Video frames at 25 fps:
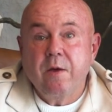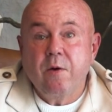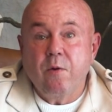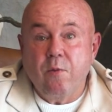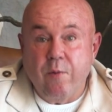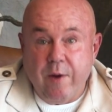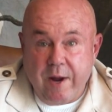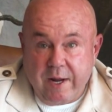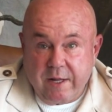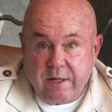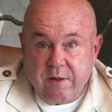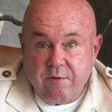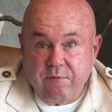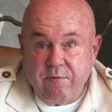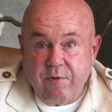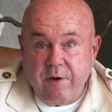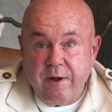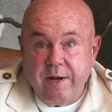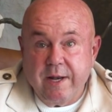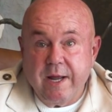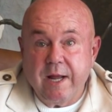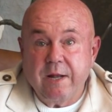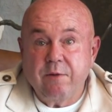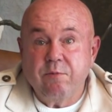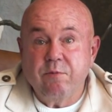Rectify
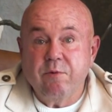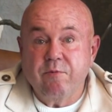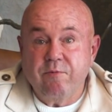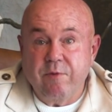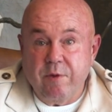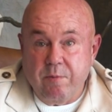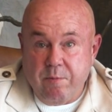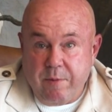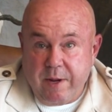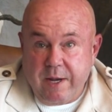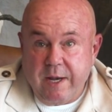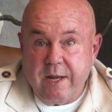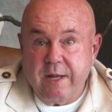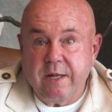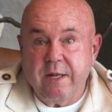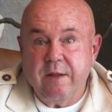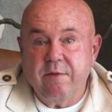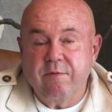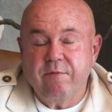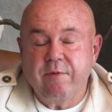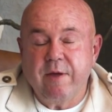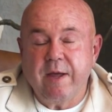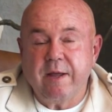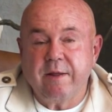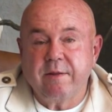that with immediate
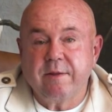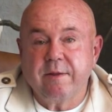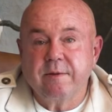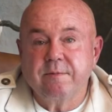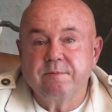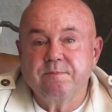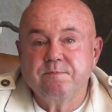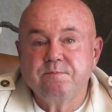effect.